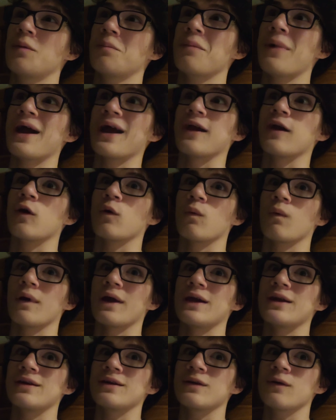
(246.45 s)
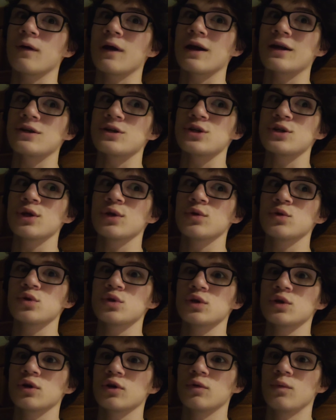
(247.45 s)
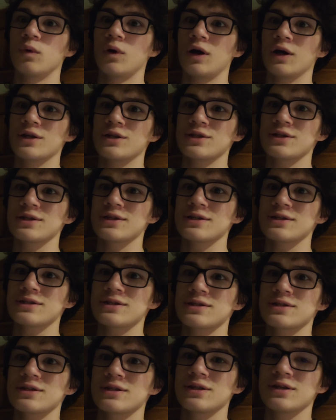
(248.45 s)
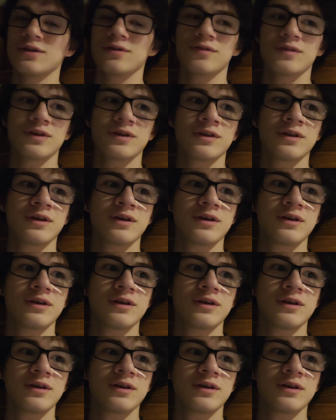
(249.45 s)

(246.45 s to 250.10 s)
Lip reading: My great grandchildren could watch this even.